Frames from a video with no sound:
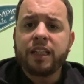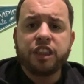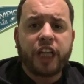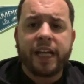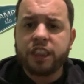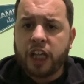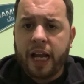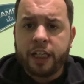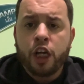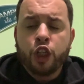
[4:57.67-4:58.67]
Jay
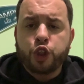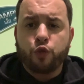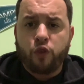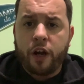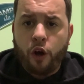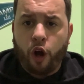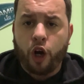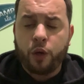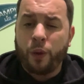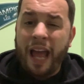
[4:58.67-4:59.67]
Ajayi should run
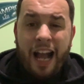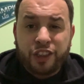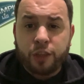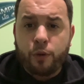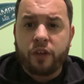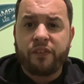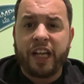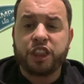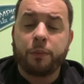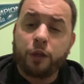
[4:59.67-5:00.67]
hard with extra
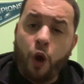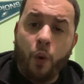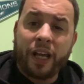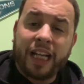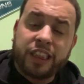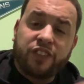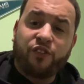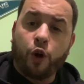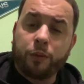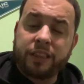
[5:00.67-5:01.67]
motivation going against his
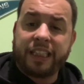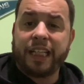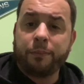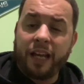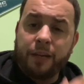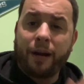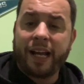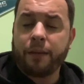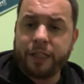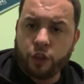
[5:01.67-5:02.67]
former team in the
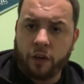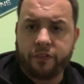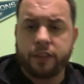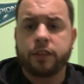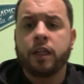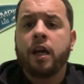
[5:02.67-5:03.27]
Miami Dolphins.